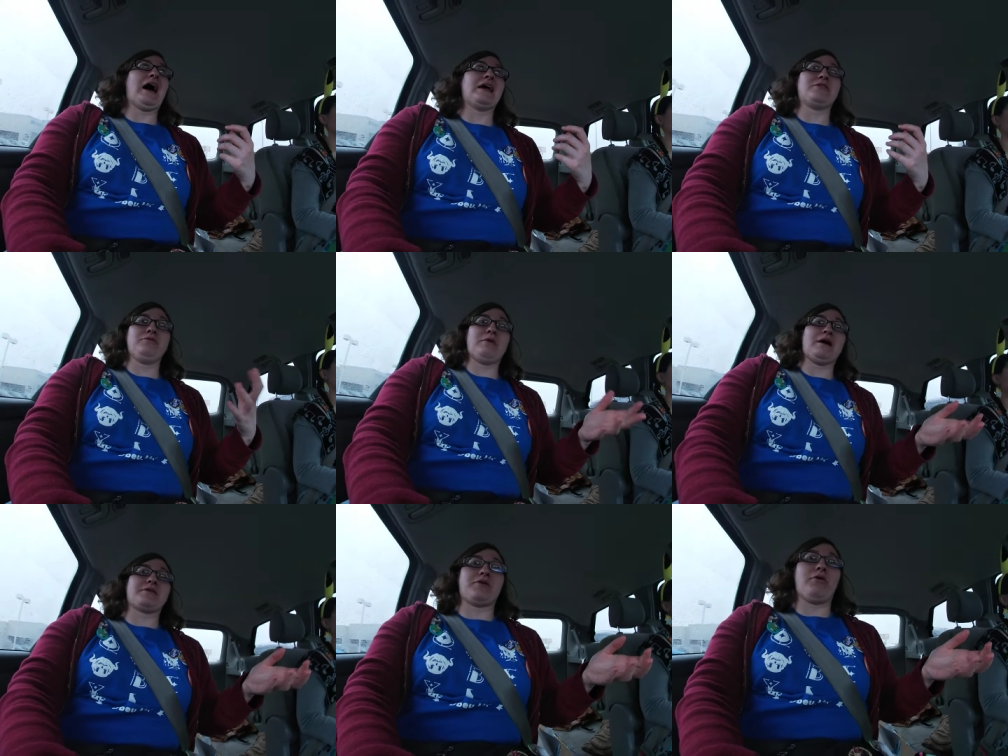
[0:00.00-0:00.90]
I do
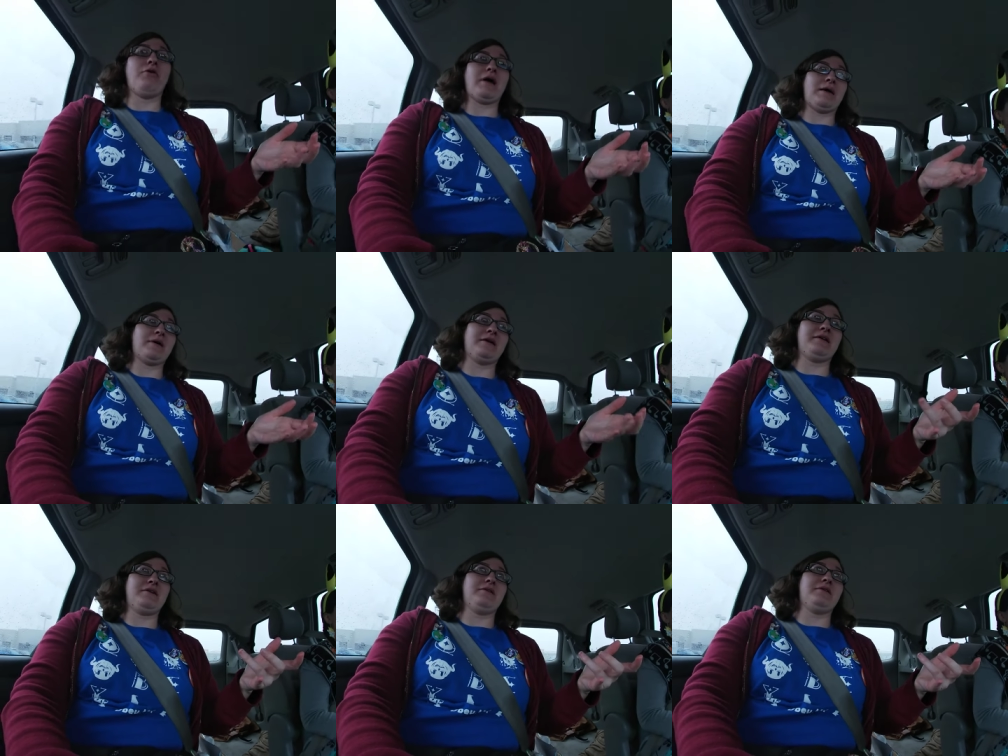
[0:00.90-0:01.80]
watch the old
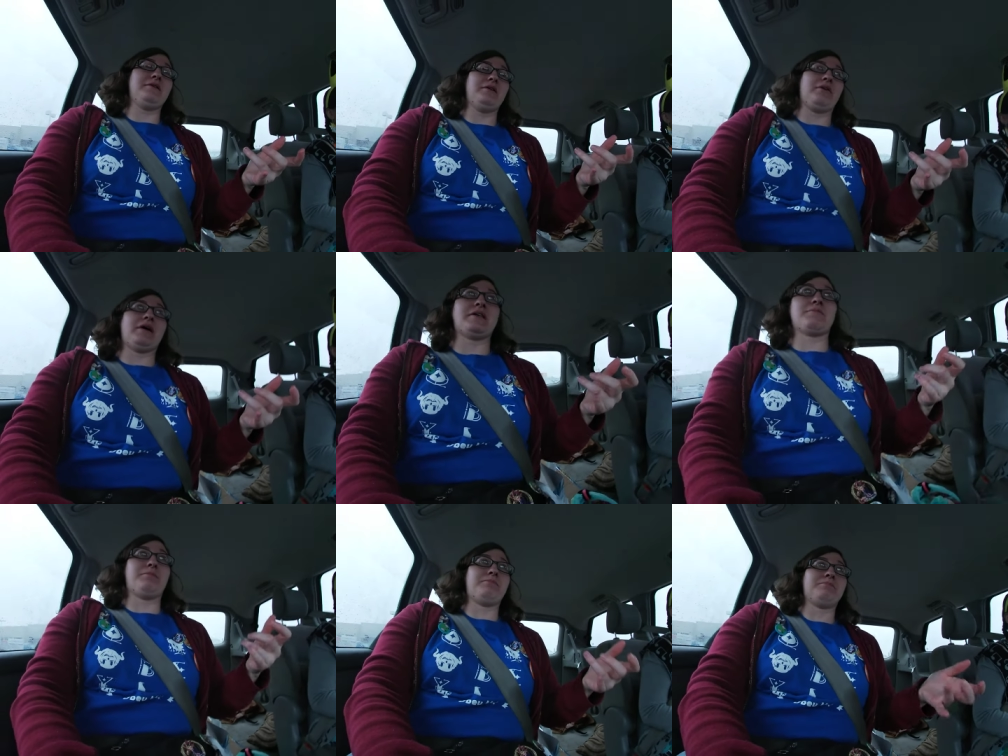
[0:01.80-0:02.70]
anime known as
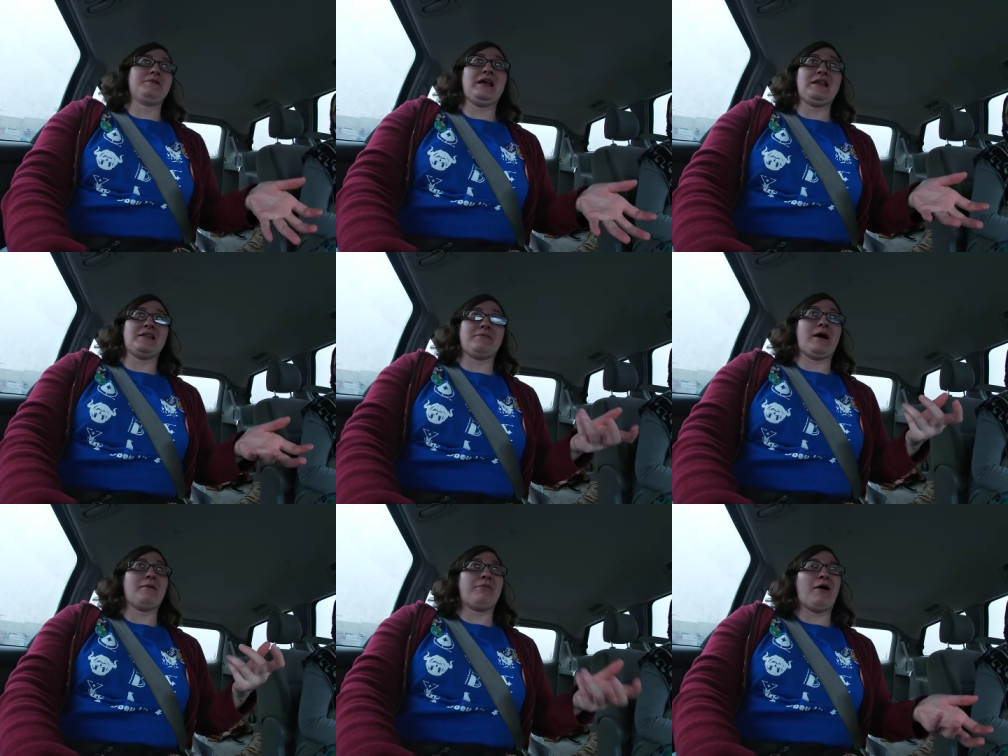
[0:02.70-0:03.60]

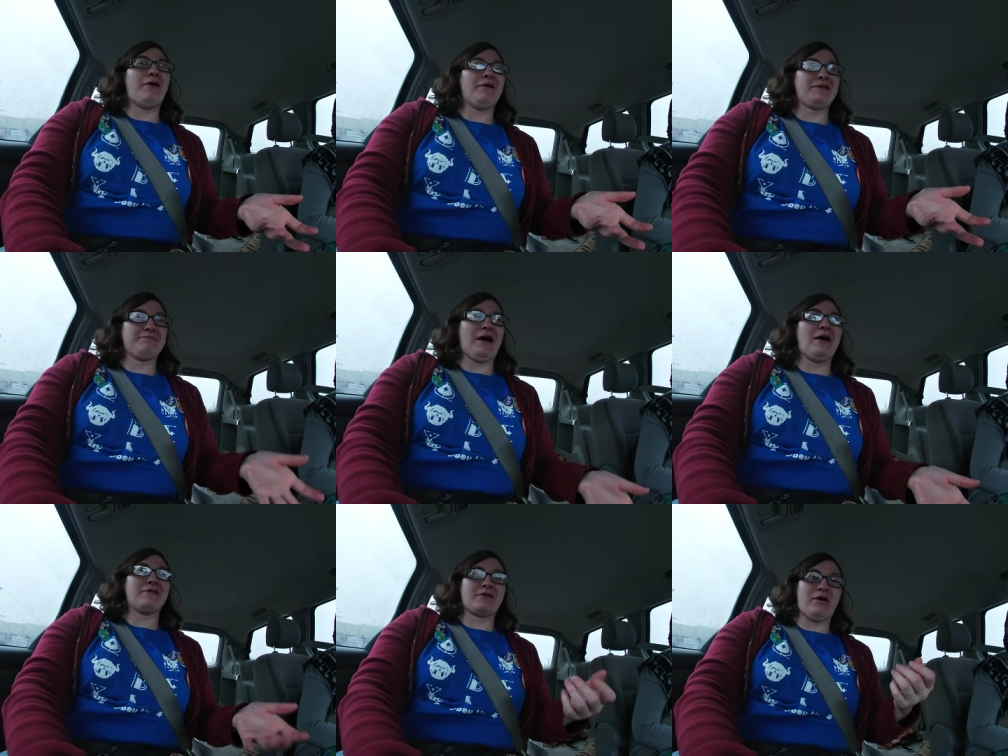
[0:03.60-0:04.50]
Digimon
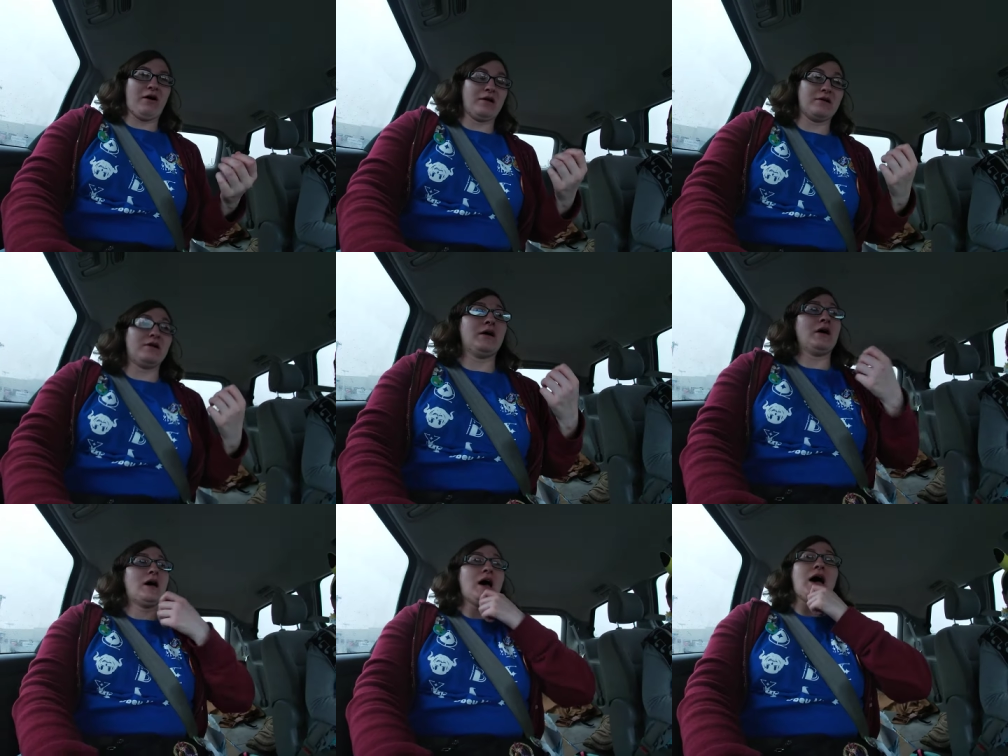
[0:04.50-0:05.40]
Balgon.
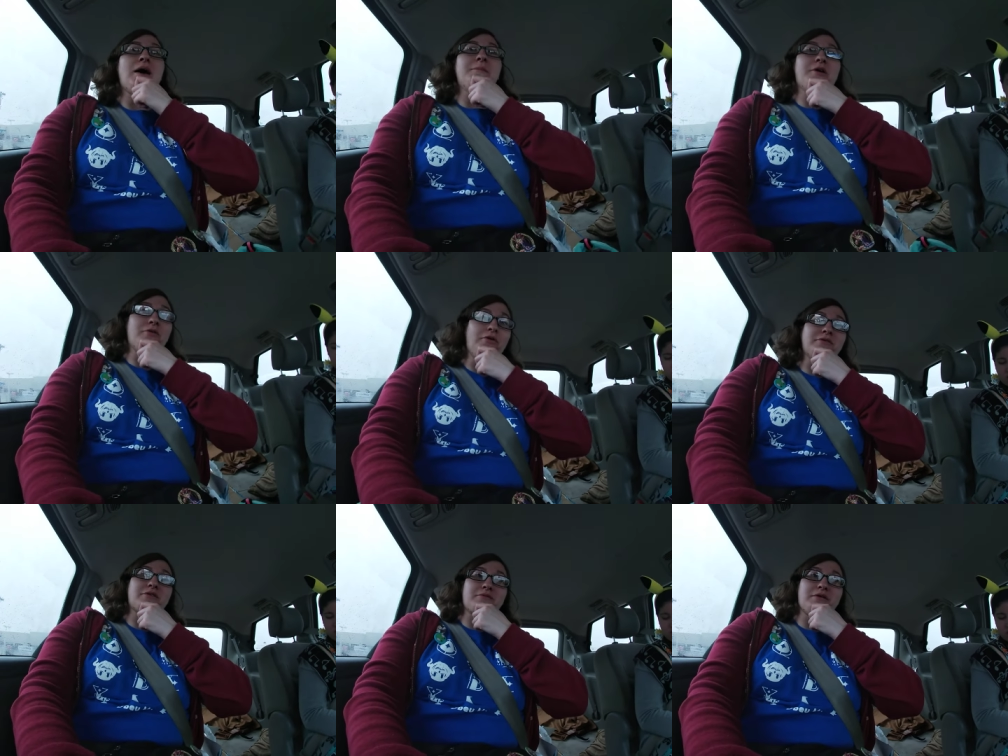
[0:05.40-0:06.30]
Um, the
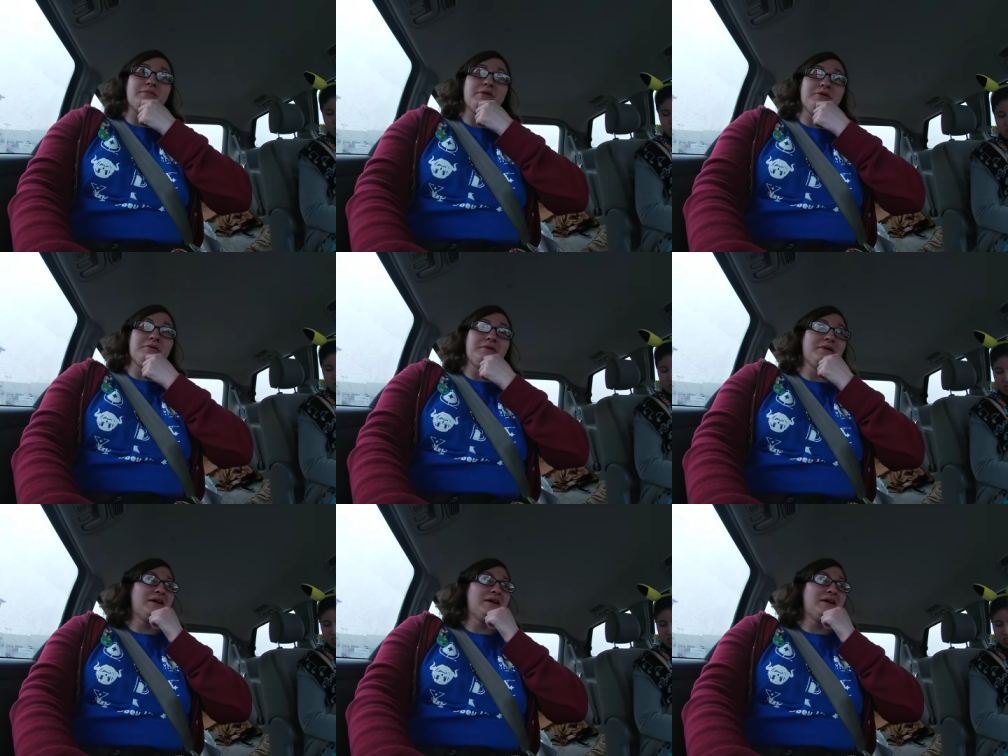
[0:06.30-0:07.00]
oil's removed